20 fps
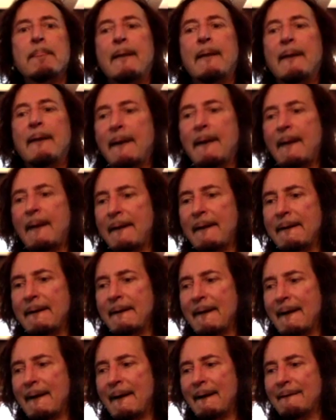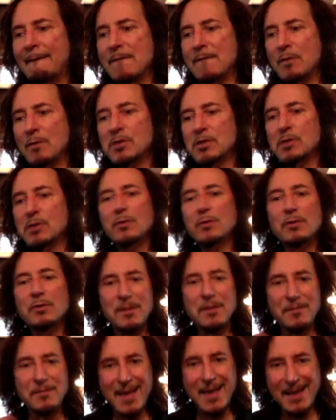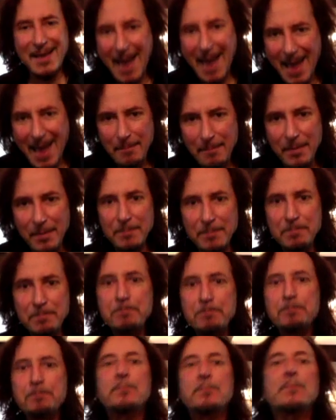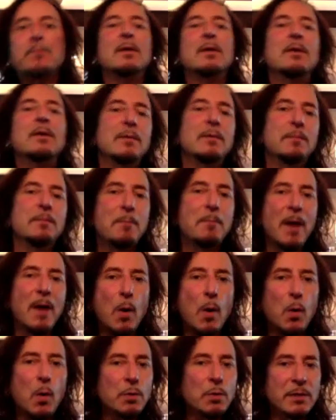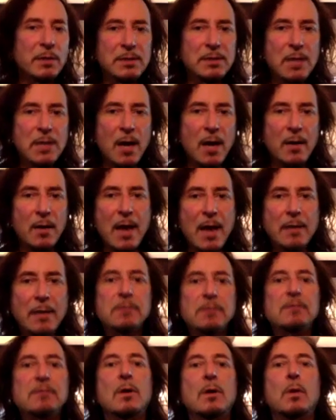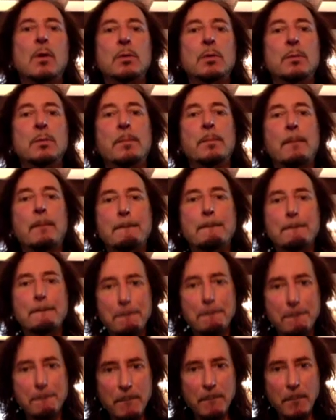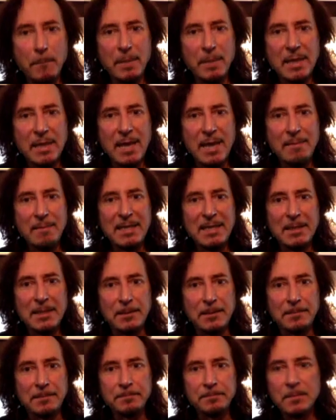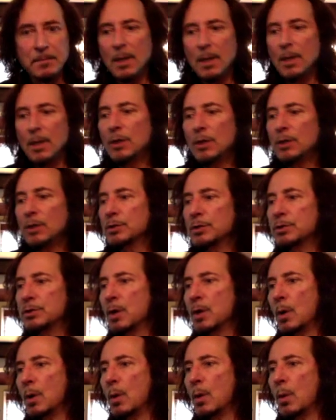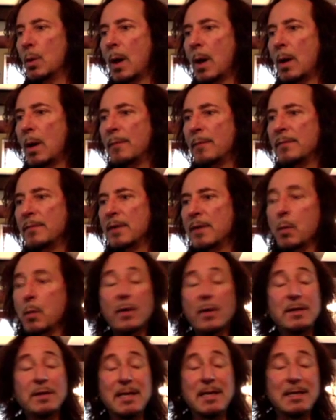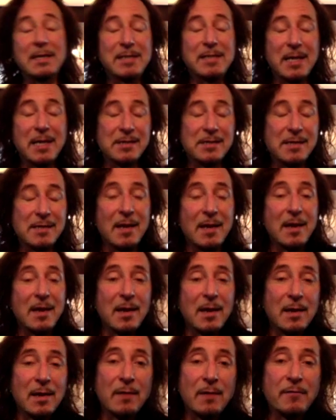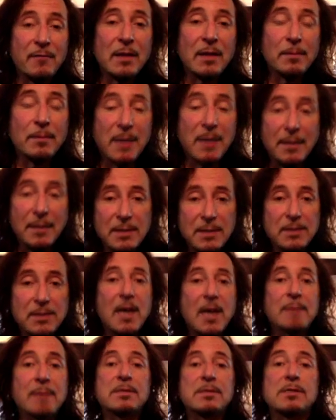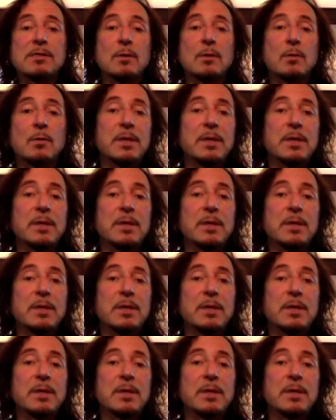And no sooner did that happen, my whole entire household became ill. So there weren't any tests available at the time. So